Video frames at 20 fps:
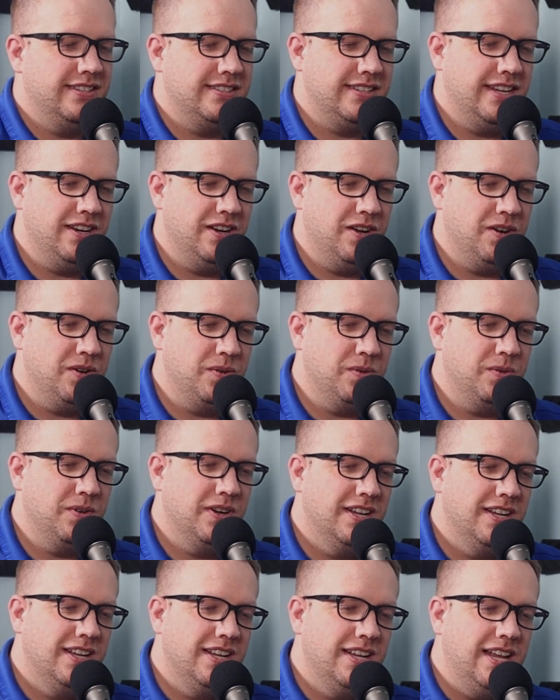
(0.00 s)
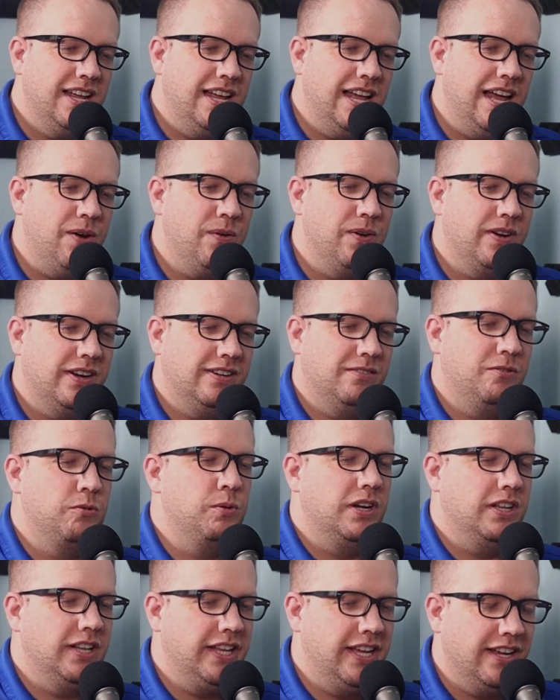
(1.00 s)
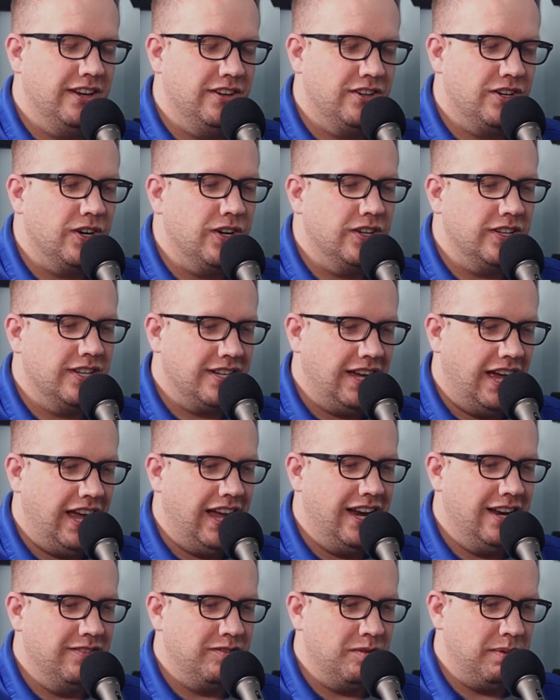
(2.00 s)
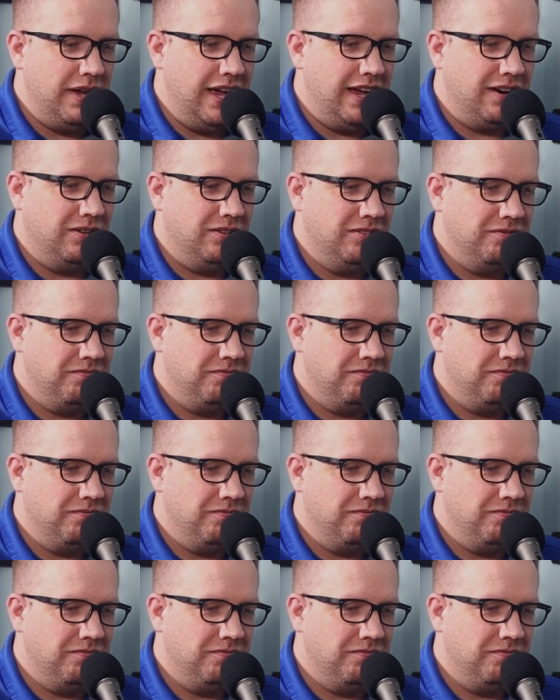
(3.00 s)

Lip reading: They know how quickly it can turn the tide of a battle.